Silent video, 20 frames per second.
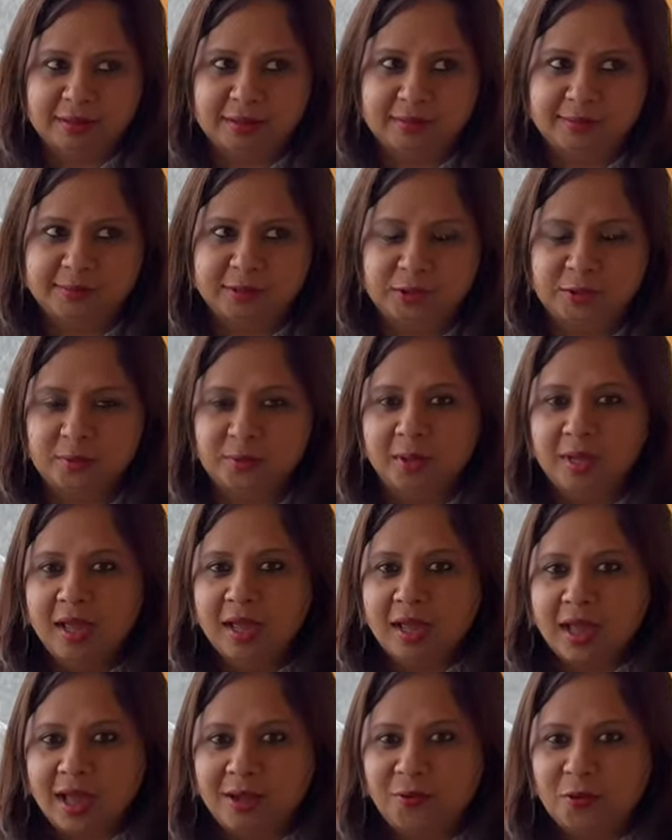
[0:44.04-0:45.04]
so
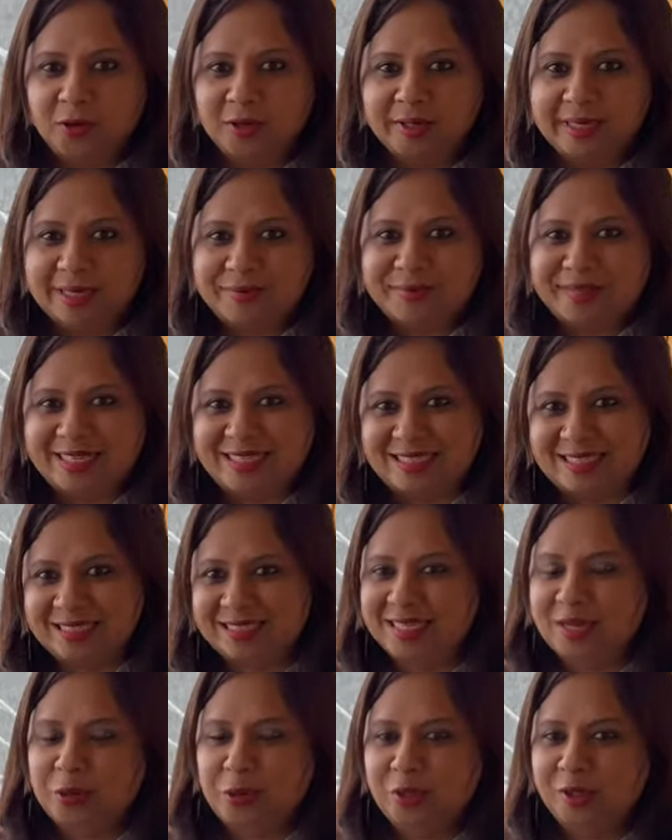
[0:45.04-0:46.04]
I want to take medicines,
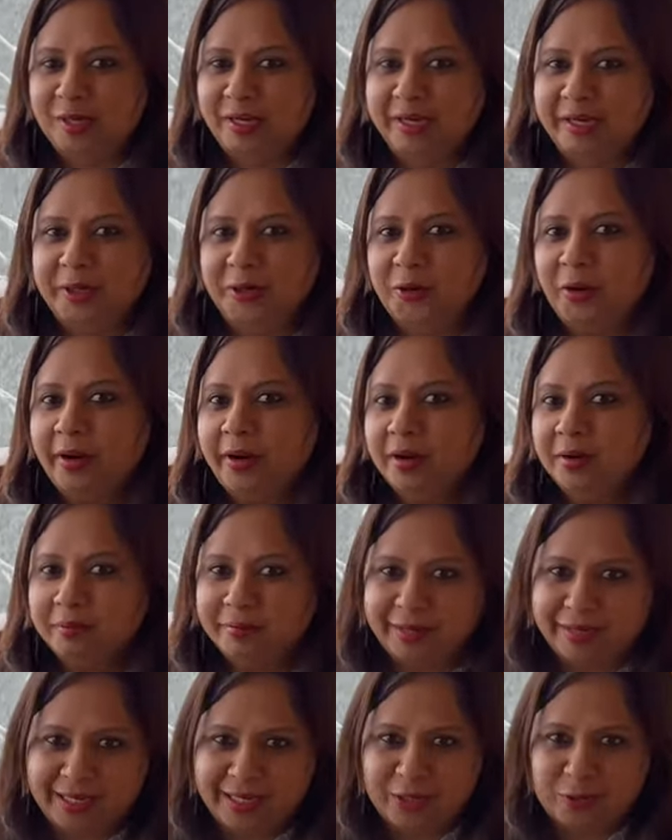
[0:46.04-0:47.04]
I want to get cured,
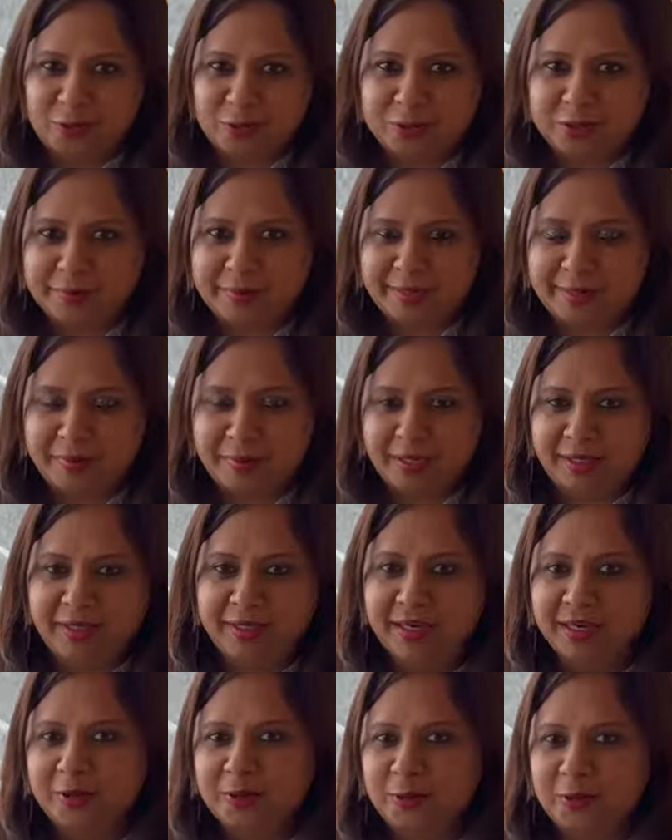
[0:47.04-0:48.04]
but I don't want to spend money,
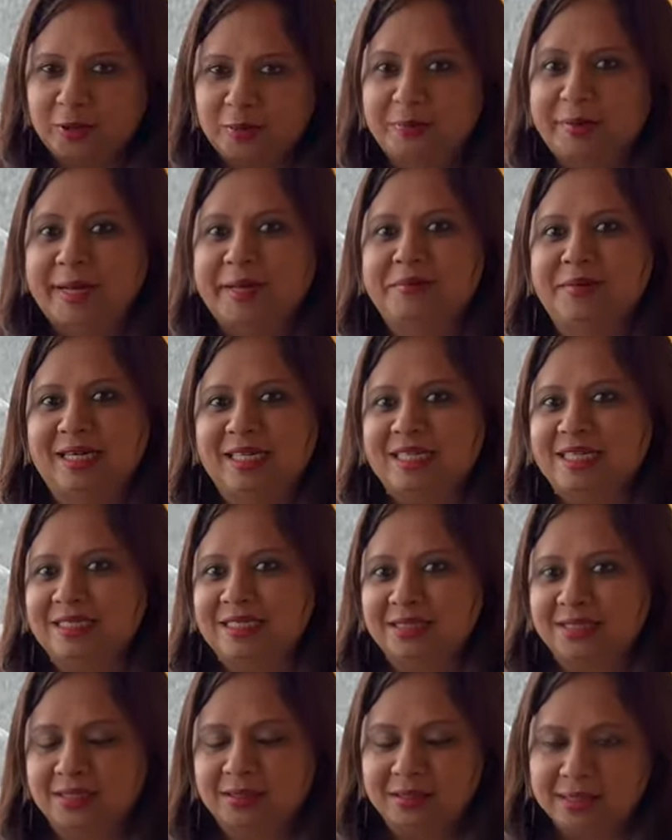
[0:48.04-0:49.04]
I don't want to buy
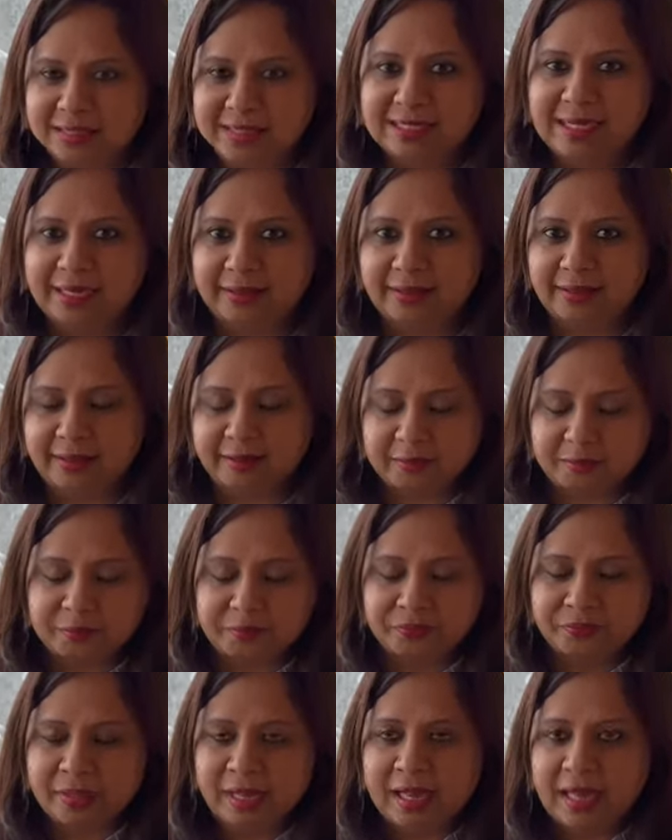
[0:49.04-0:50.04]
medicines. It's like that.
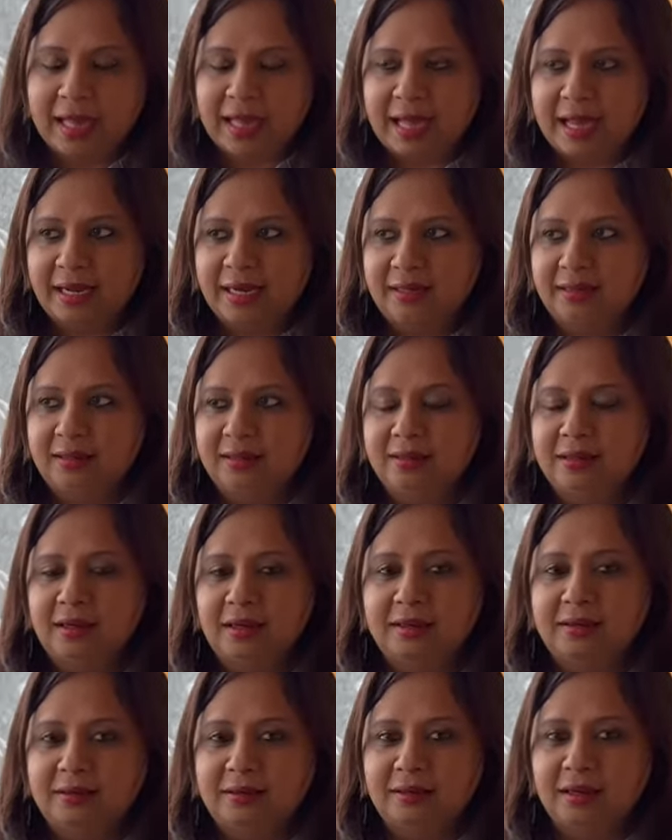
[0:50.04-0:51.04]
And
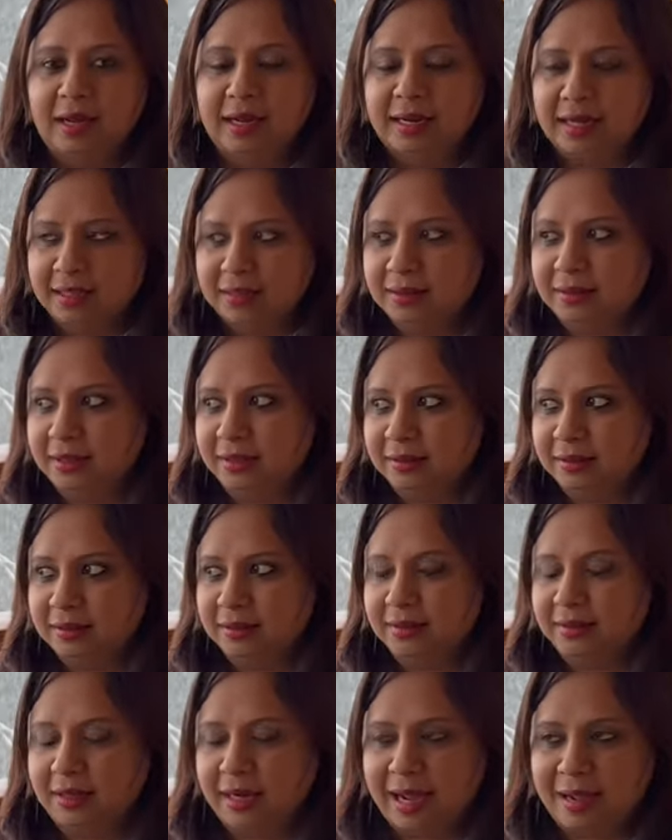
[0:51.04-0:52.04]
another thing
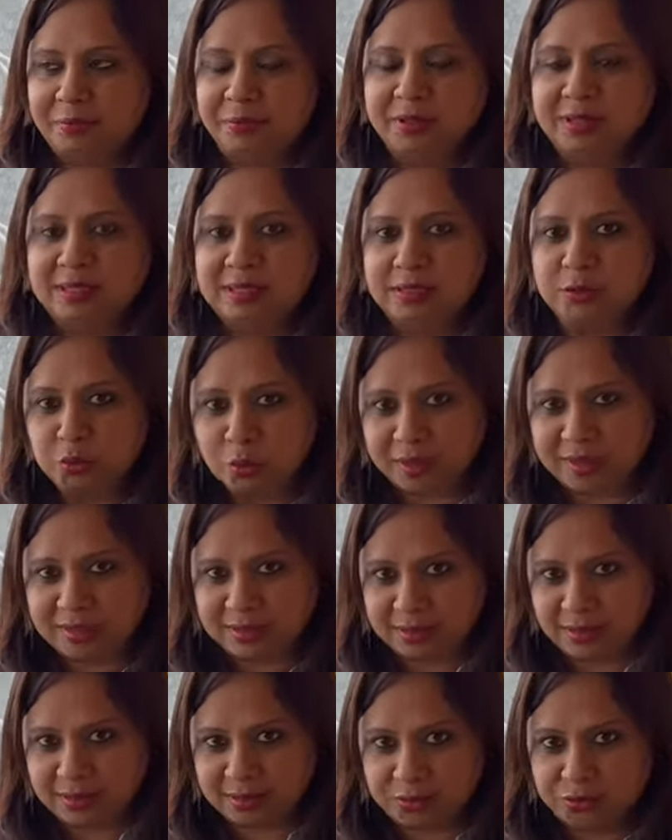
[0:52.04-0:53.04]
that happens is, once
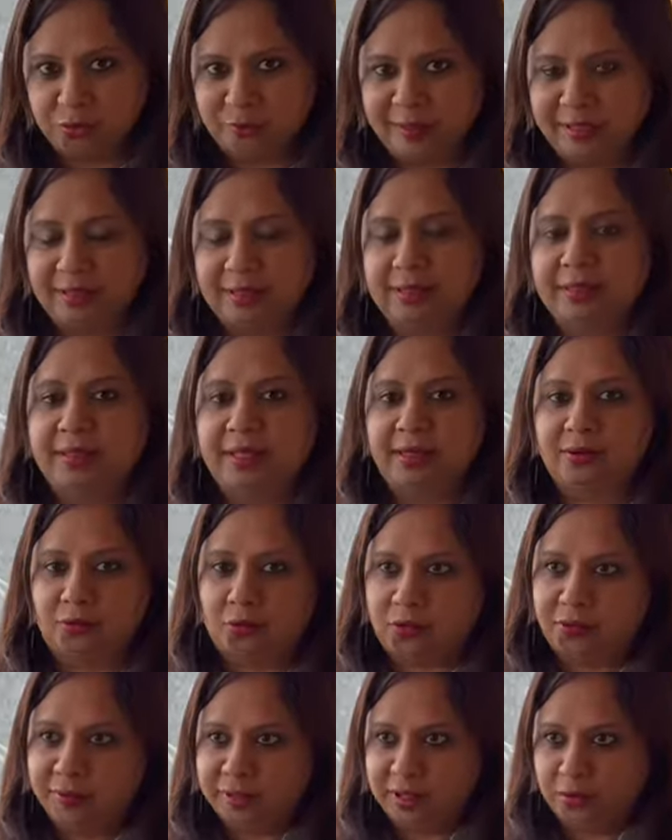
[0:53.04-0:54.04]
assuming that they are
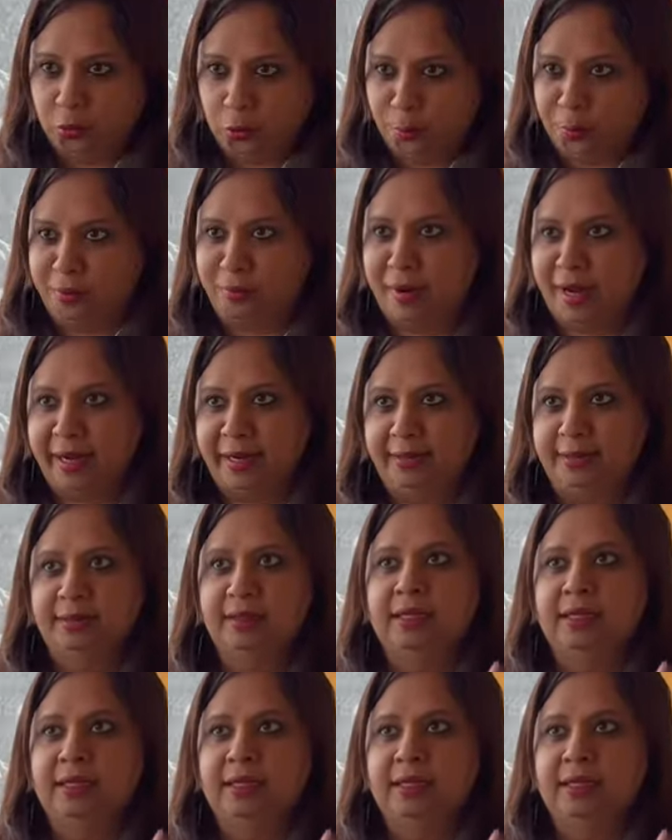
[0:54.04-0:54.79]
all with an open mind